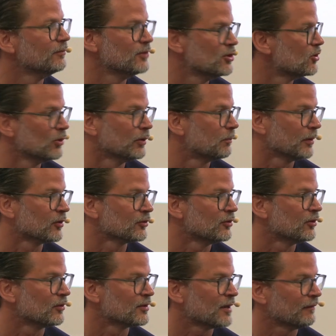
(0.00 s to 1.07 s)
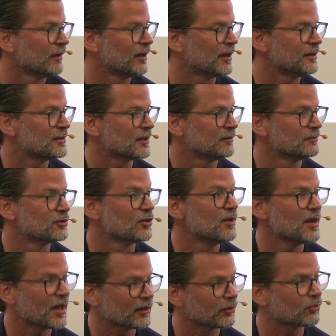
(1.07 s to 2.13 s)
You do it because you don't have the data. So
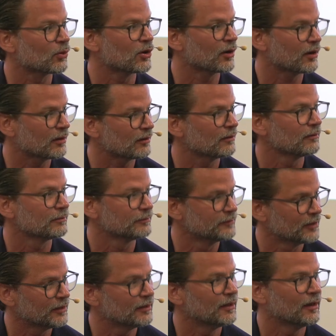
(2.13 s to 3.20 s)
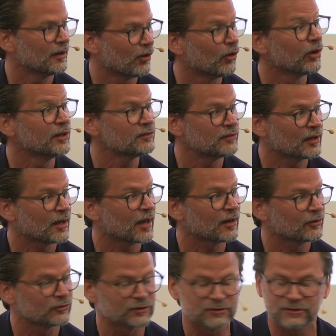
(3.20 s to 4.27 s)
network, uh, holistic
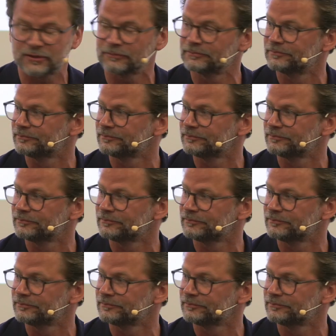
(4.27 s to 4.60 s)
ecosystem,